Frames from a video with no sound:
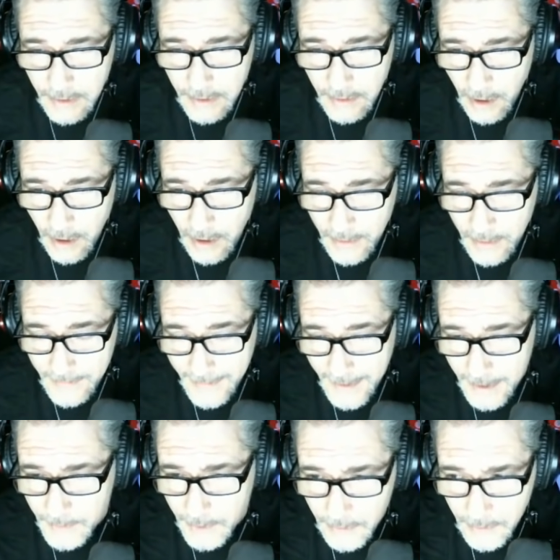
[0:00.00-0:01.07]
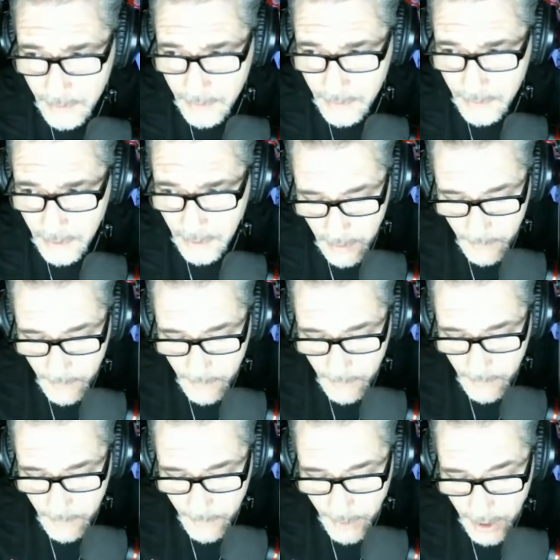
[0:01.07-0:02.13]
All attainable.
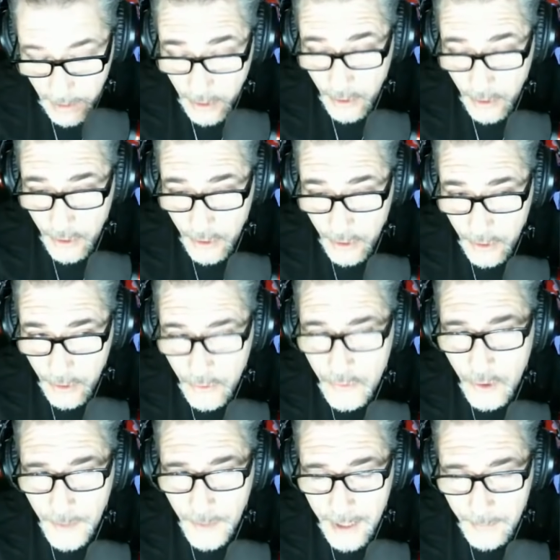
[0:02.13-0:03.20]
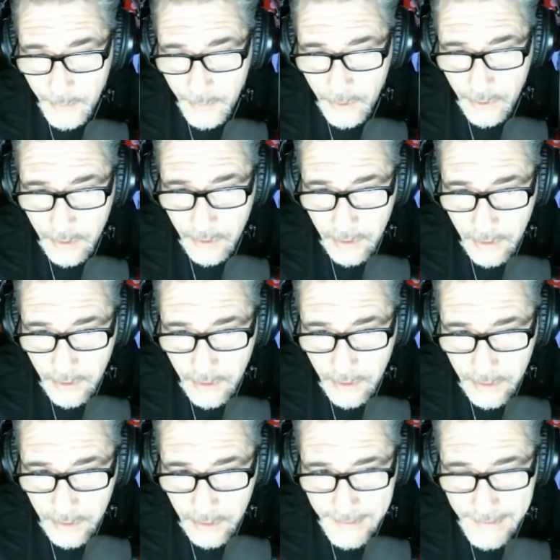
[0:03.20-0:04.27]
But you know people
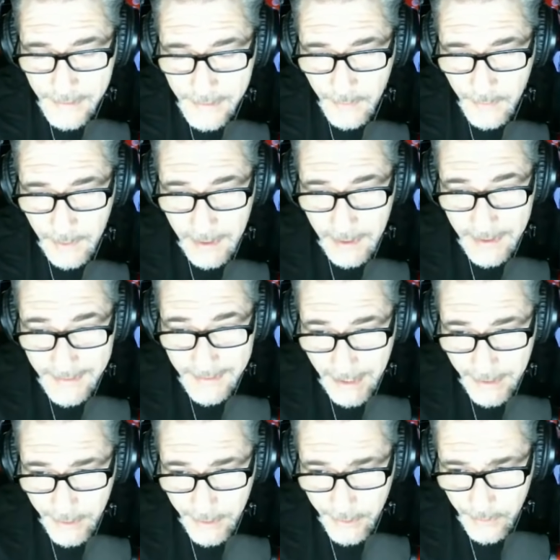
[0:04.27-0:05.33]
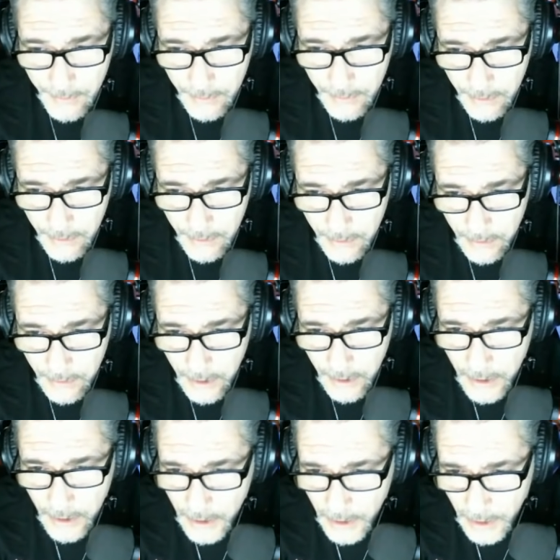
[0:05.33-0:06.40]
just as well as I do.
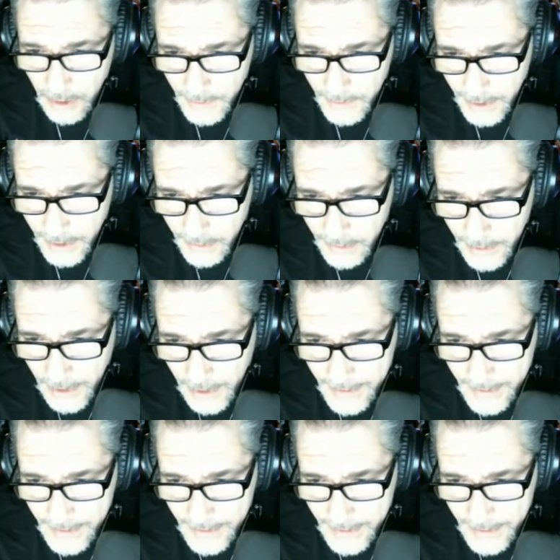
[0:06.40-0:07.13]
But later in high